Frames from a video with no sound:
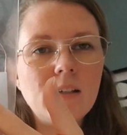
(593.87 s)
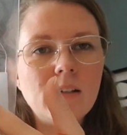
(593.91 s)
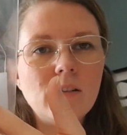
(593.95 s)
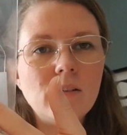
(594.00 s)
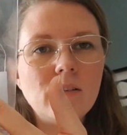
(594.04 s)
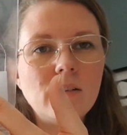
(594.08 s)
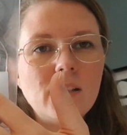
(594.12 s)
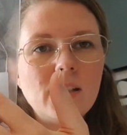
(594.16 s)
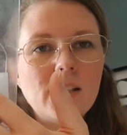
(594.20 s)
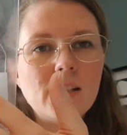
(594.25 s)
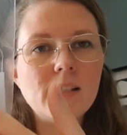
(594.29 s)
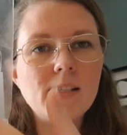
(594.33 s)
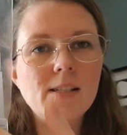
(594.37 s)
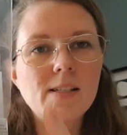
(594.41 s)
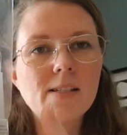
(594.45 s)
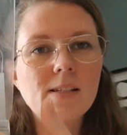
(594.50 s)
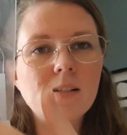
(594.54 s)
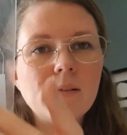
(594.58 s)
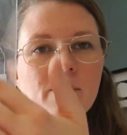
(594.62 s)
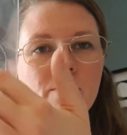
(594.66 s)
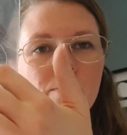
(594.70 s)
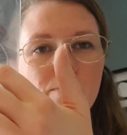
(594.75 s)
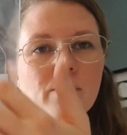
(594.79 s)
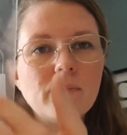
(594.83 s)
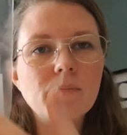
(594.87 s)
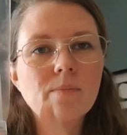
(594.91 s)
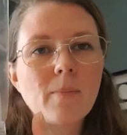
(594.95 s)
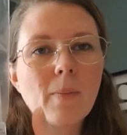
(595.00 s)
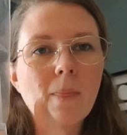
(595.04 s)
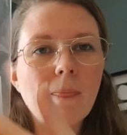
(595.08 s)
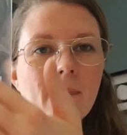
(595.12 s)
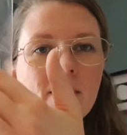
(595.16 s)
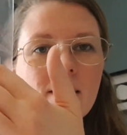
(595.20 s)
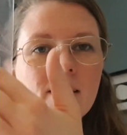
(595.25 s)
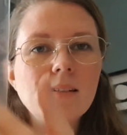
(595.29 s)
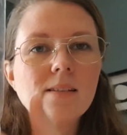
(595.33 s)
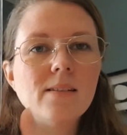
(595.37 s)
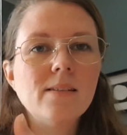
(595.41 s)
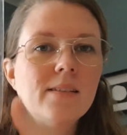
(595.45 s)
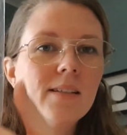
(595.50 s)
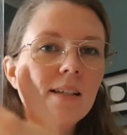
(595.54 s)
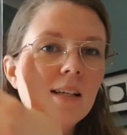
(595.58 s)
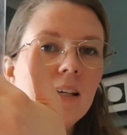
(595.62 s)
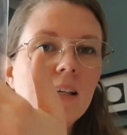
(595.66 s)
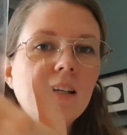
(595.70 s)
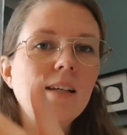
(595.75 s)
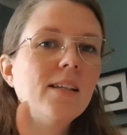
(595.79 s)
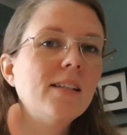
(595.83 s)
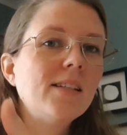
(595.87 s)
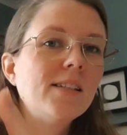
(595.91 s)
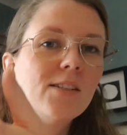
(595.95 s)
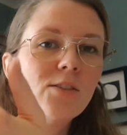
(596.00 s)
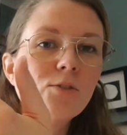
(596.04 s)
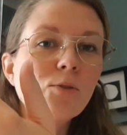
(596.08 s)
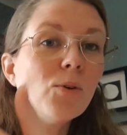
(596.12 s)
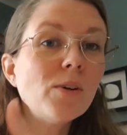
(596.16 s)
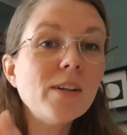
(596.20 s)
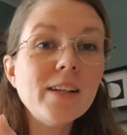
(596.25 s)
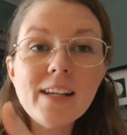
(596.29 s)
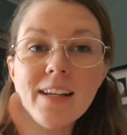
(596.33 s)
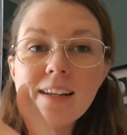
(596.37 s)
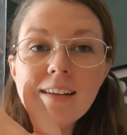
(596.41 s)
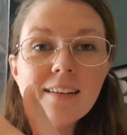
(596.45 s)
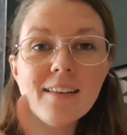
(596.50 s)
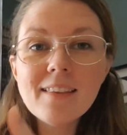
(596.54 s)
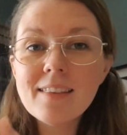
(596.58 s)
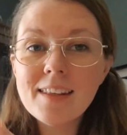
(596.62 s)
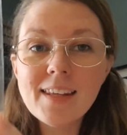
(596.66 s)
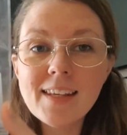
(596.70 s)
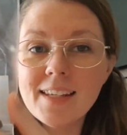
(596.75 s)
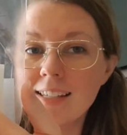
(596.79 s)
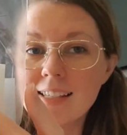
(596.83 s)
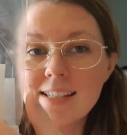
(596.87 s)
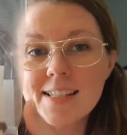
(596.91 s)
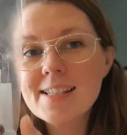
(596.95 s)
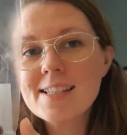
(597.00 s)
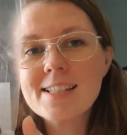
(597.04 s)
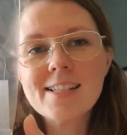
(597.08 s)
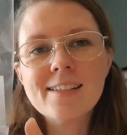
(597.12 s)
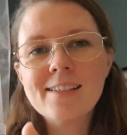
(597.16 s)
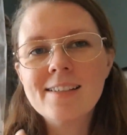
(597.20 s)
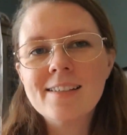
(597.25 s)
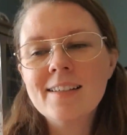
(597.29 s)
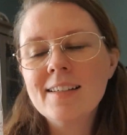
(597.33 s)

on this sorting things.